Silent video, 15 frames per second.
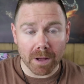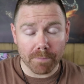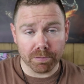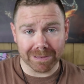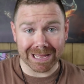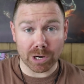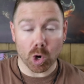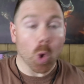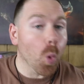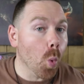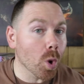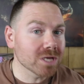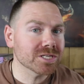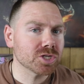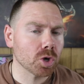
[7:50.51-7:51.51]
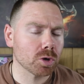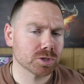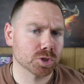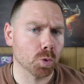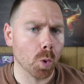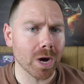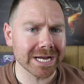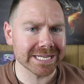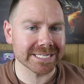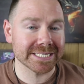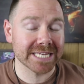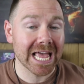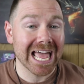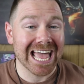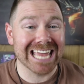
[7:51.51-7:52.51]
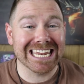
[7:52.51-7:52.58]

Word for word: a player once or twice,